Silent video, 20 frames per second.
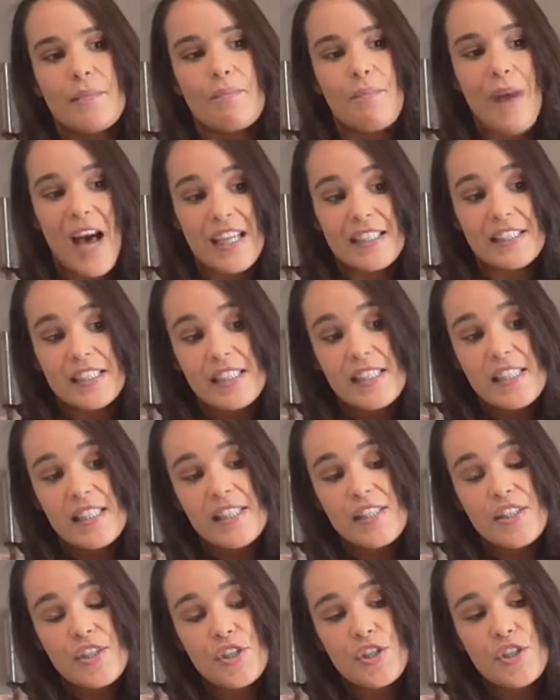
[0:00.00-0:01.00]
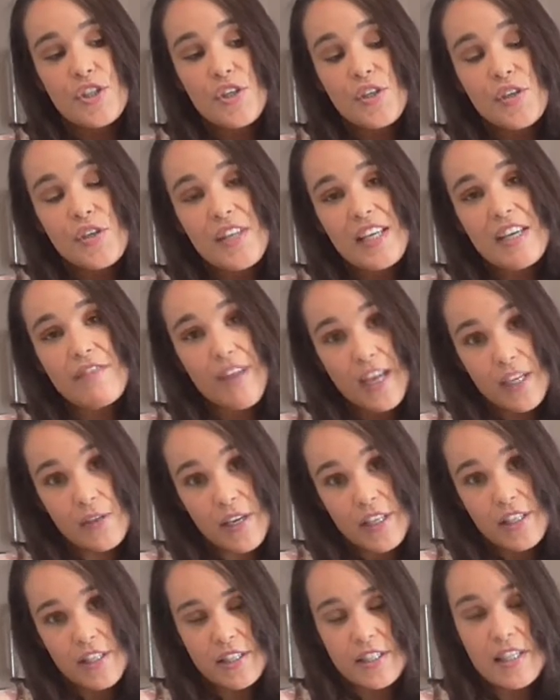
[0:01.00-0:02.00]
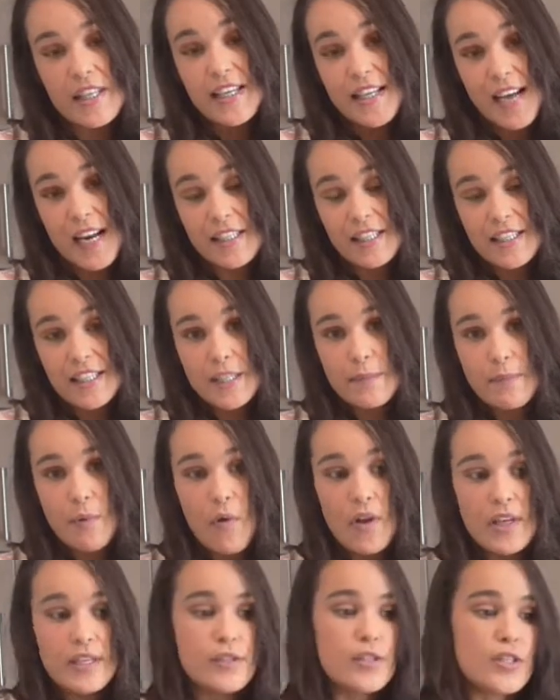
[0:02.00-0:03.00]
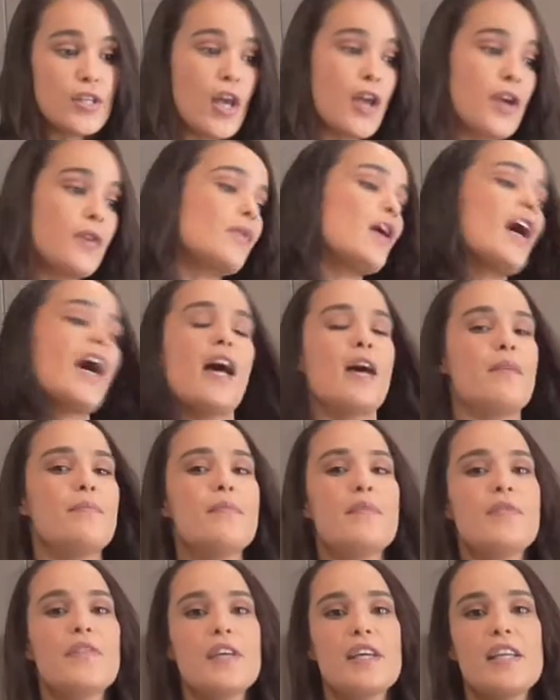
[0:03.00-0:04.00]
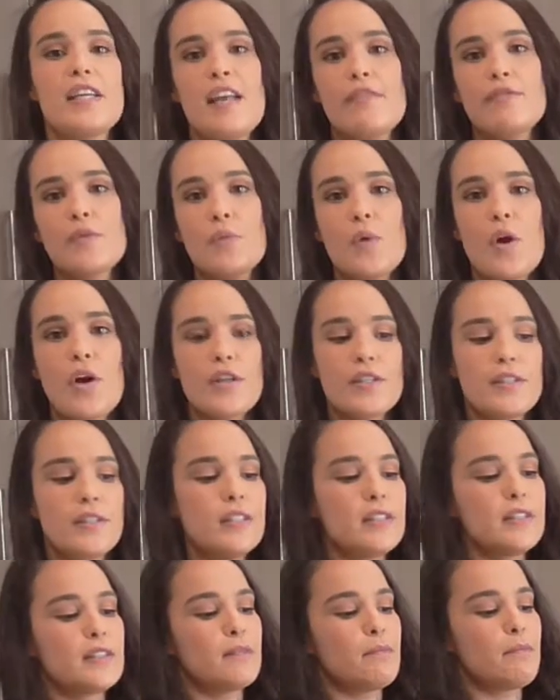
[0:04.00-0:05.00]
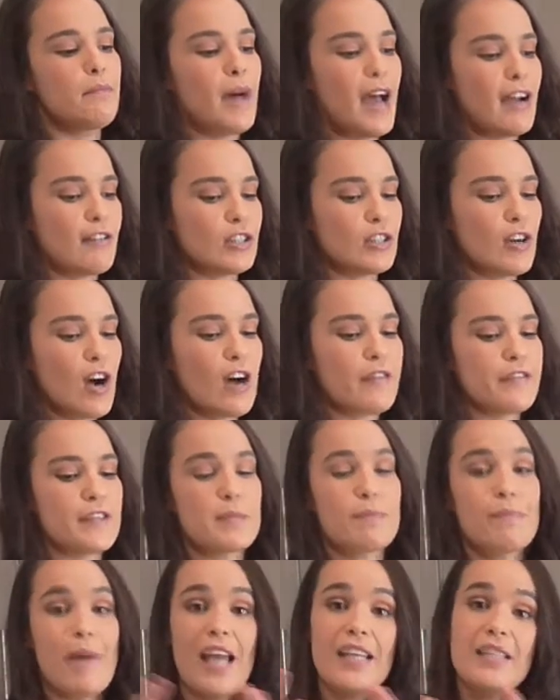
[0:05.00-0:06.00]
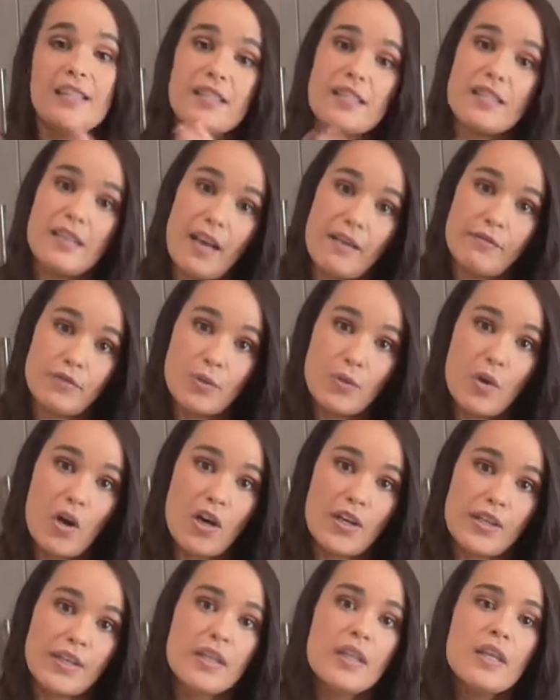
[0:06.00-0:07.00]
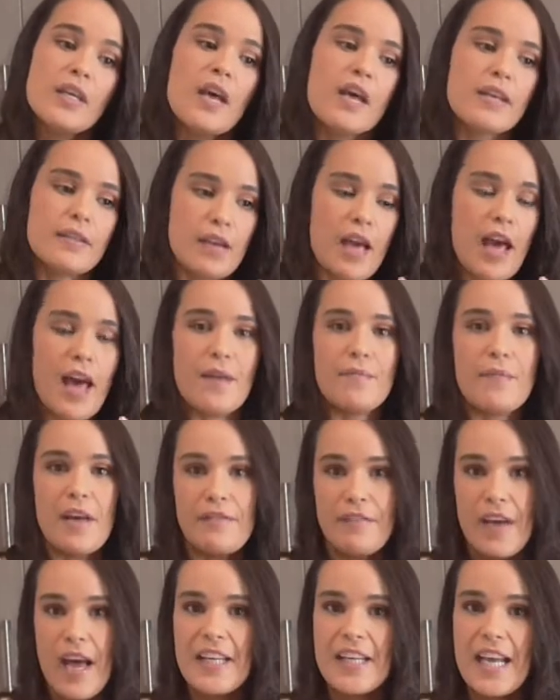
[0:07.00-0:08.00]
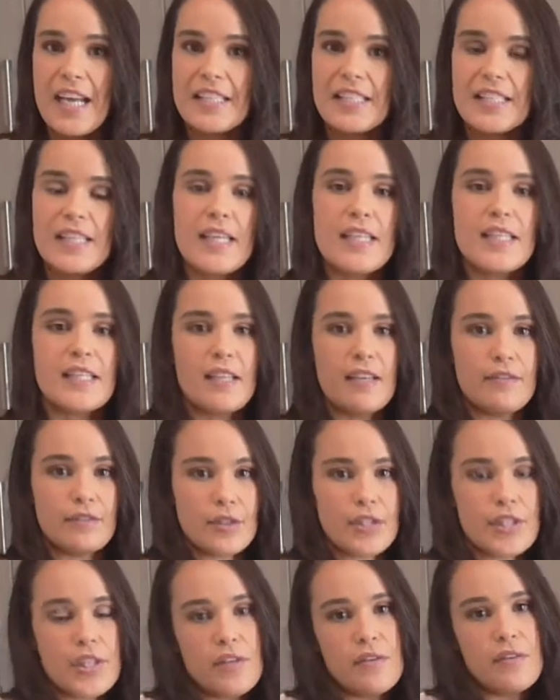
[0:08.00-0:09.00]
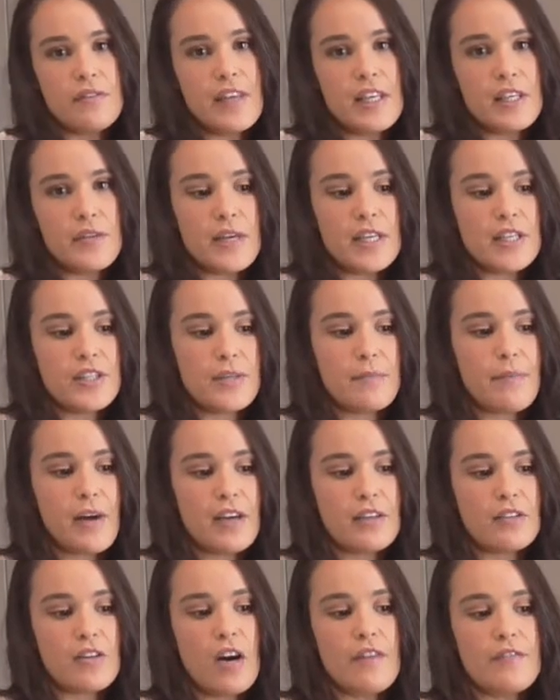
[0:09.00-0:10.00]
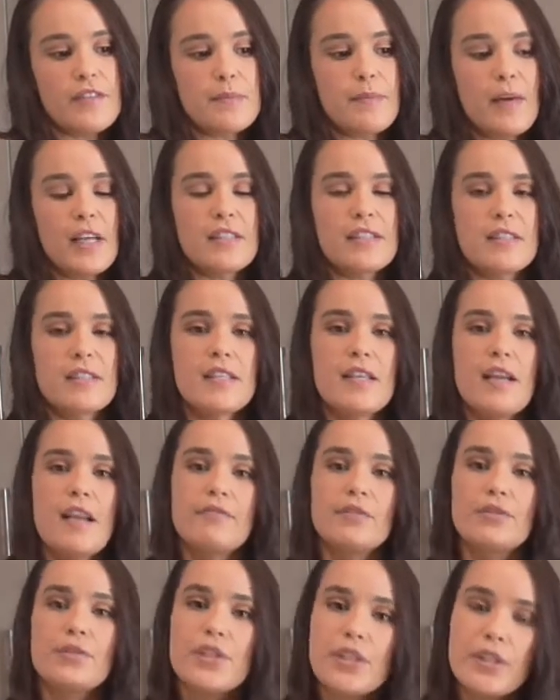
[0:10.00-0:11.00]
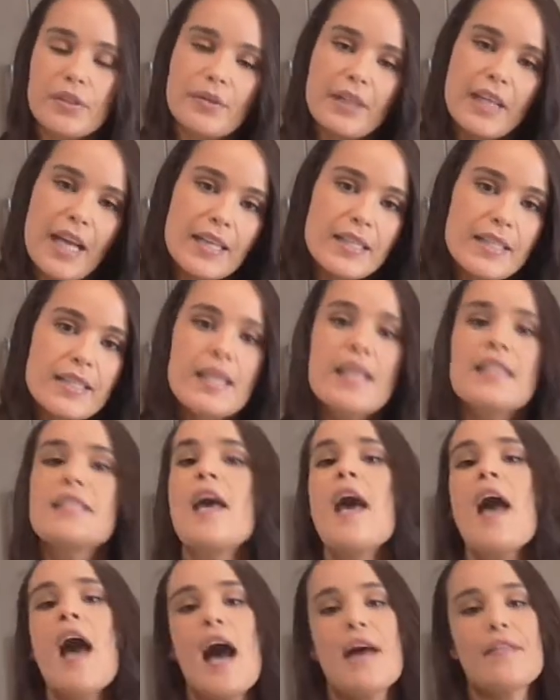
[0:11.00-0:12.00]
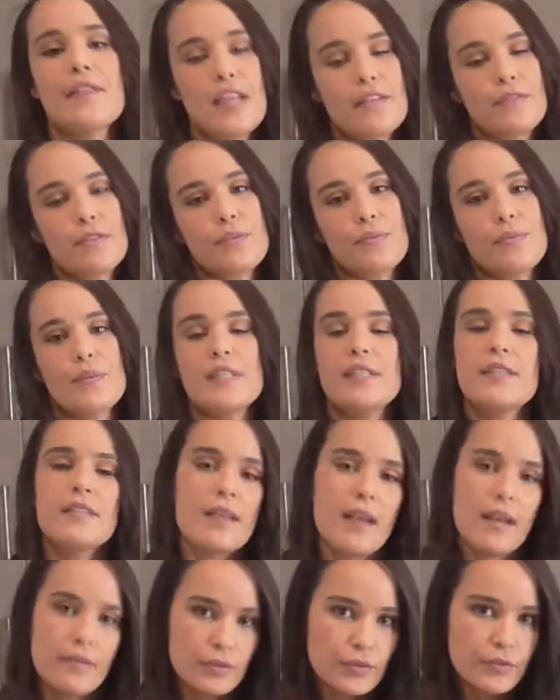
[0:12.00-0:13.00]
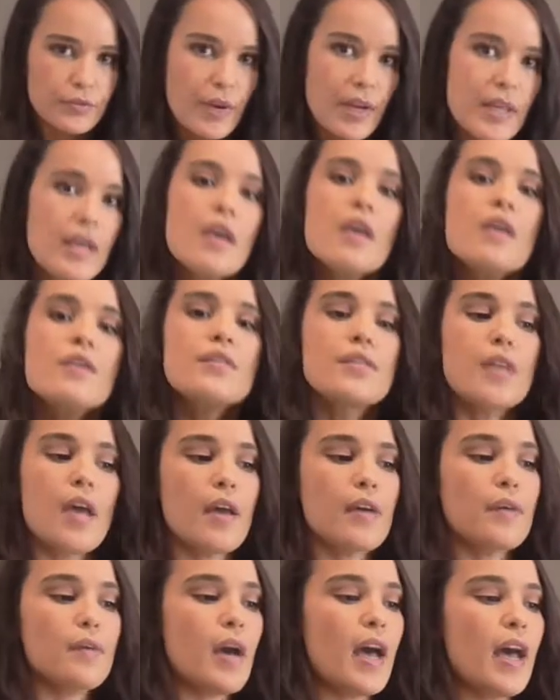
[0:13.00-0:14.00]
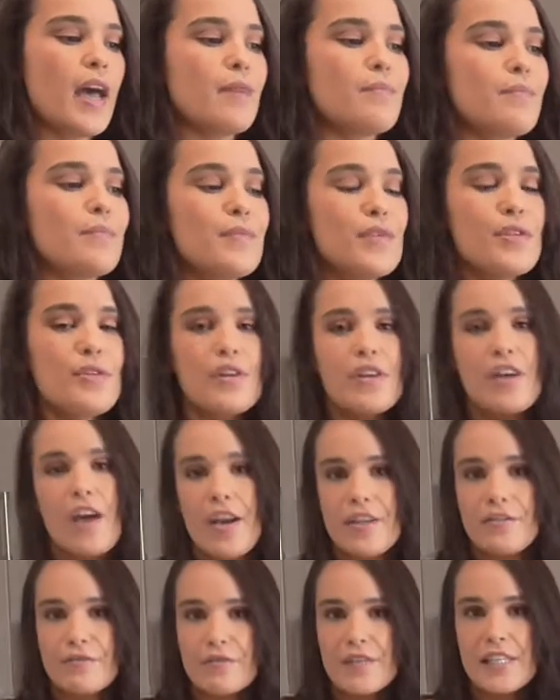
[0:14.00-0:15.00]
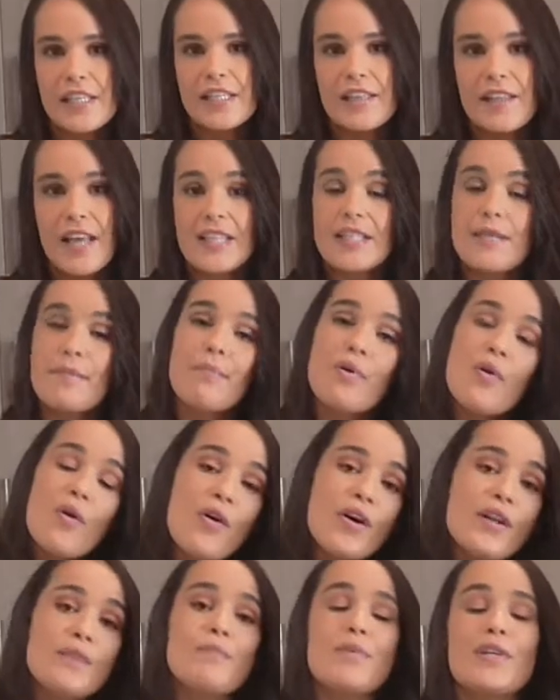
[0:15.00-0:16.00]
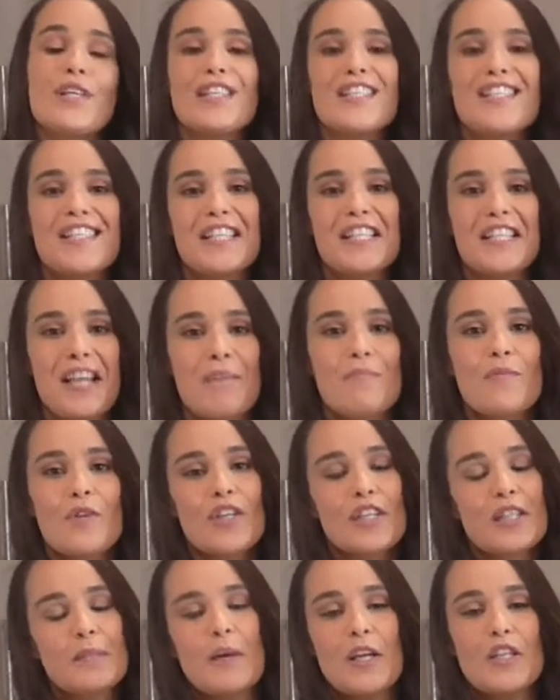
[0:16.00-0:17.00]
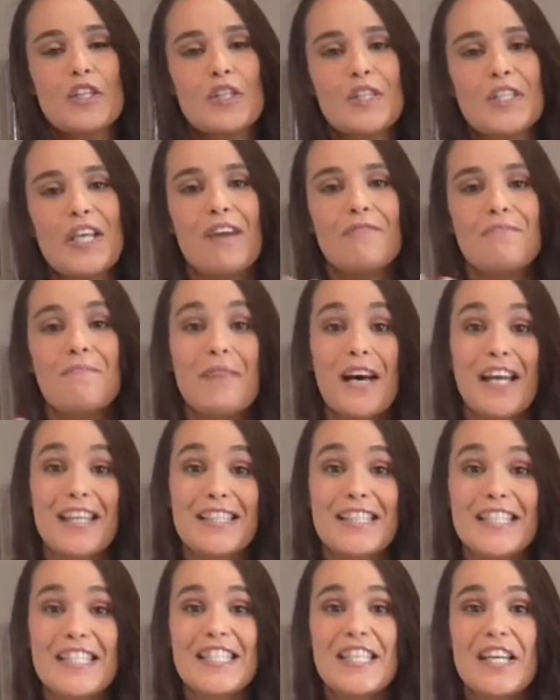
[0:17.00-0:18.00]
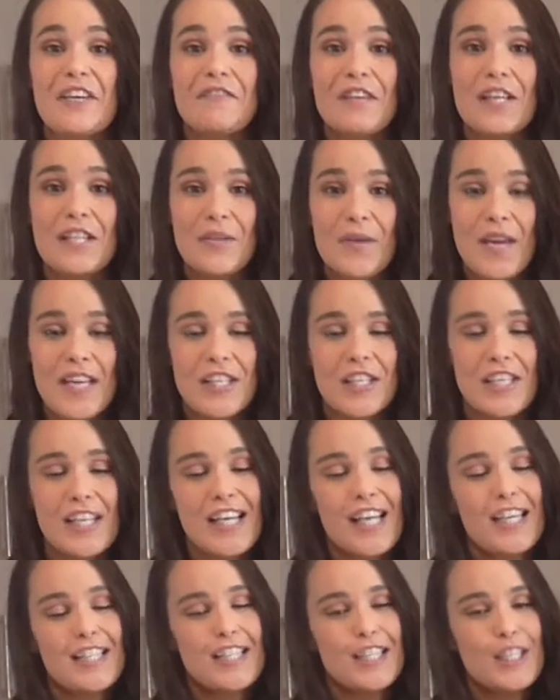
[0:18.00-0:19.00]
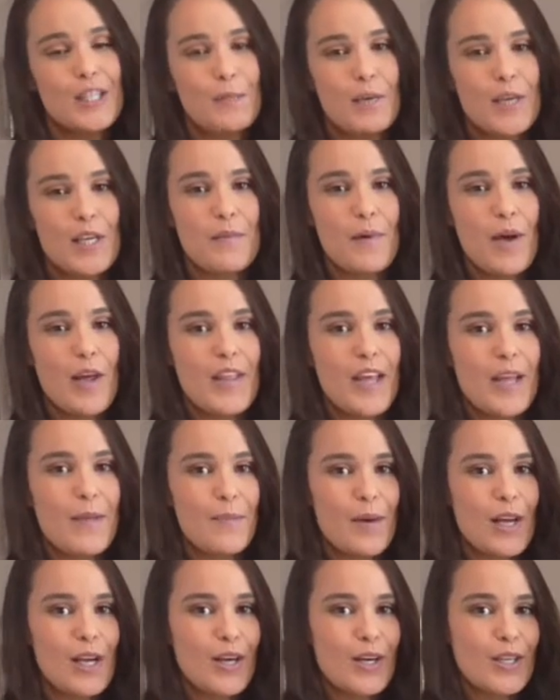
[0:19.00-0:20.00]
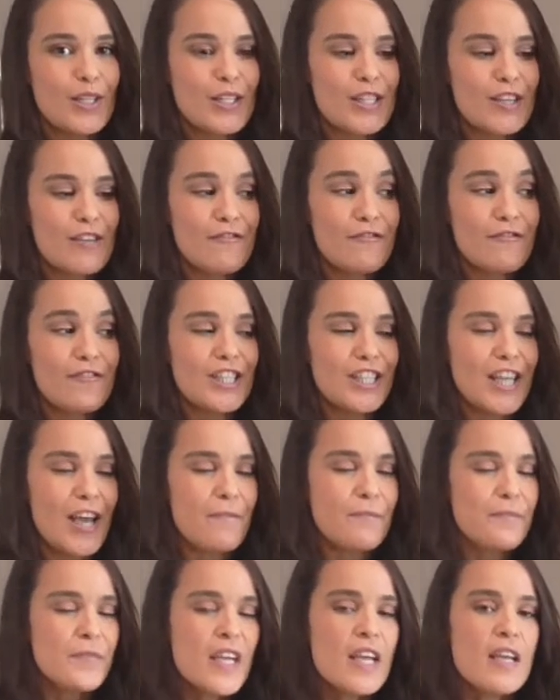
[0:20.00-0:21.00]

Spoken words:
balanced to the evaluation, to the analysis point. So the level 1 paragraph is balanced to the level 1 analysis, the level 2 evaluation paragraph is balanced to the level 2 analysis, and the level 3 to the level 3. So you can kind of read, and that's important because the exam board expects you to have balanced evaluation. I did speak about that in my last video.